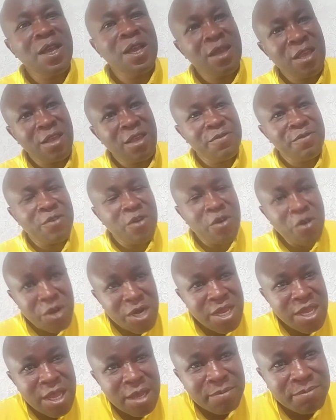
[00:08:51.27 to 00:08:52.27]
If
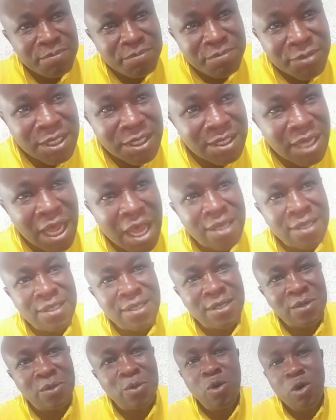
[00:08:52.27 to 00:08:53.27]
ODM
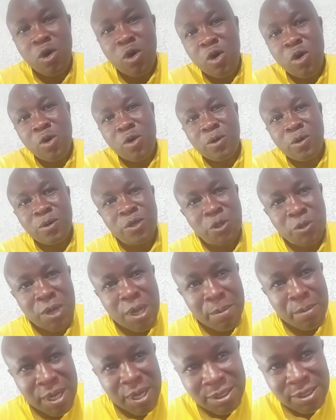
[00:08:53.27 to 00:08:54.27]
decides to go
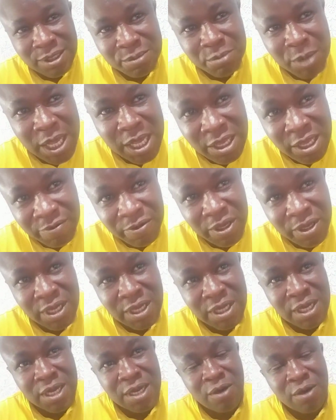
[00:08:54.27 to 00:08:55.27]
Sugar Belt by
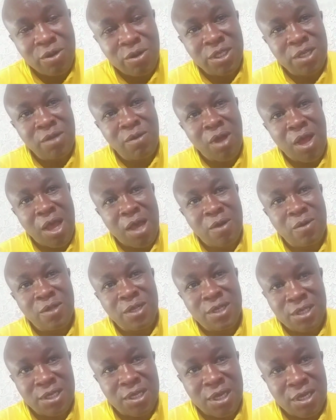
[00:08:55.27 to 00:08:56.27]
giving Ochilo Ayako the
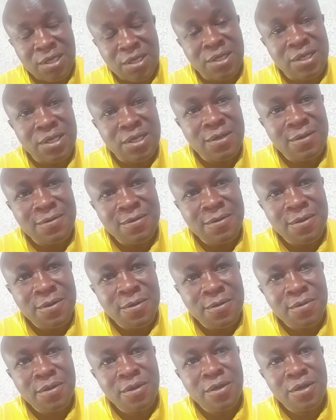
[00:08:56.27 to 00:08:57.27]
ticket,
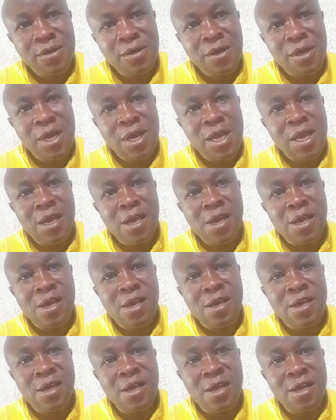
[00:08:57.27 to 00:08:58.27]

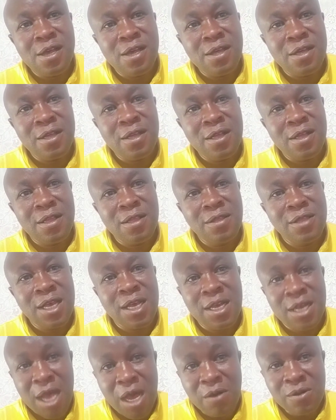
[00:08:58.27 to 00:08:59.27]
the
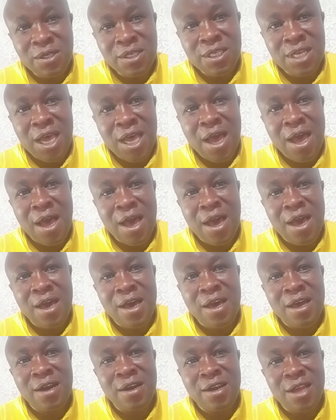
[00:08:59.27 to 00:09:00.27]
counter
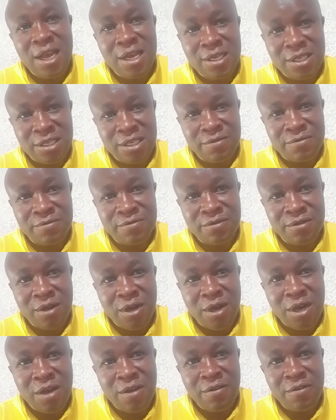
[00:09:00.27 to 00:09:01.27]
reactive
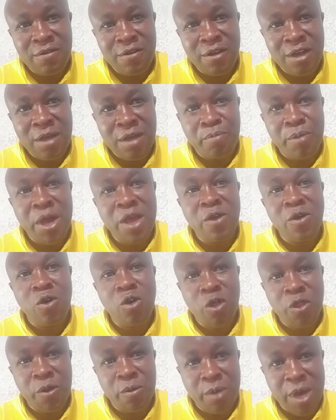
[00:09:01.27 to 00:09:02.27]
by
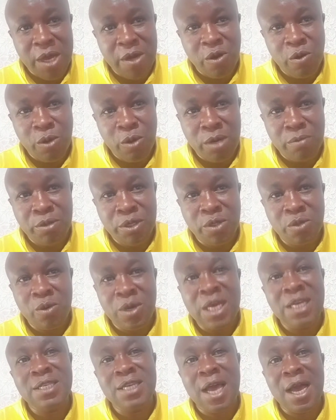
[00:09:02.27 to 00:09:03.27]
Obado will be to
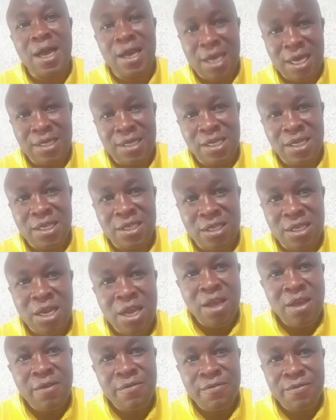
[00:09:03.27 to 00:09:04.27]
get a candidate
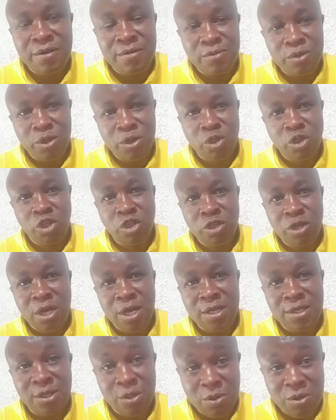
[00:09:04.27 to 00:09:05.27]
from
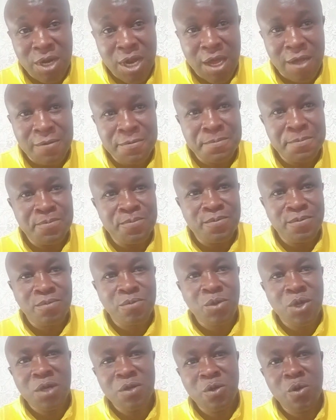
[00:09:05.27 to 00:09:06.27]
Suna
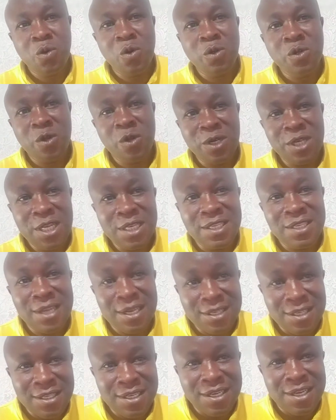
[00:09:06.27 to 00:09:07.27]
to consolidate
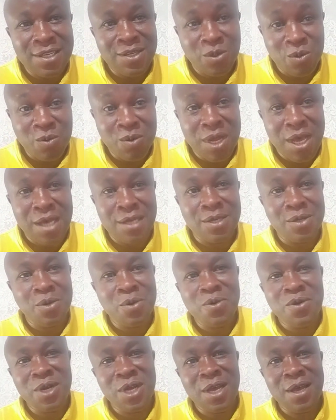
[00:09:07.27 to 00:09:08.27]
Nyatike, Suna, and
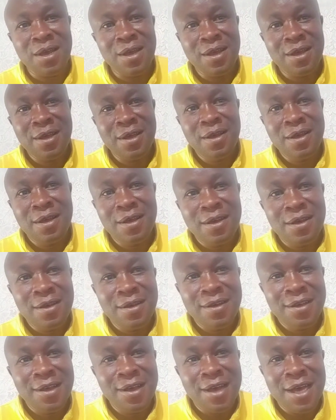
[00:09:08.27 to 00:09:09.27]
Kuria.
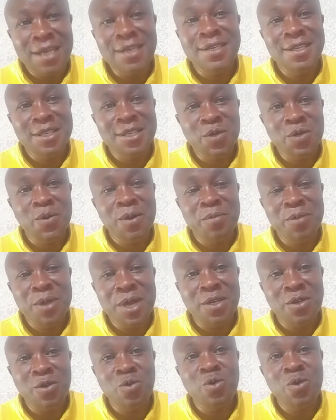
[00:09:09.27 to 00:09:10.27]
And it will be a
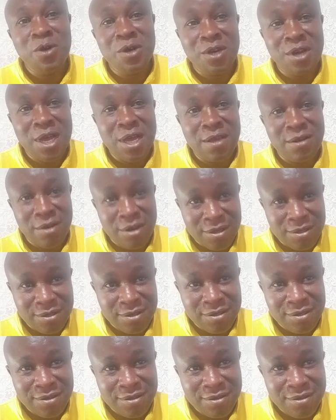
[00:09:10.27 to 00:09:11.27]
do or die
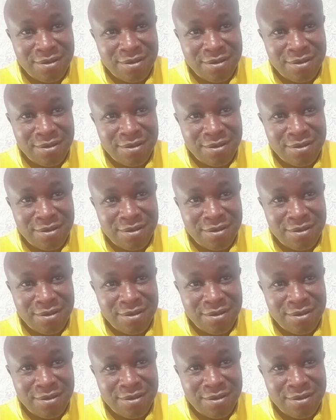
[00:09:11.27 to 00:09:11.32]
race.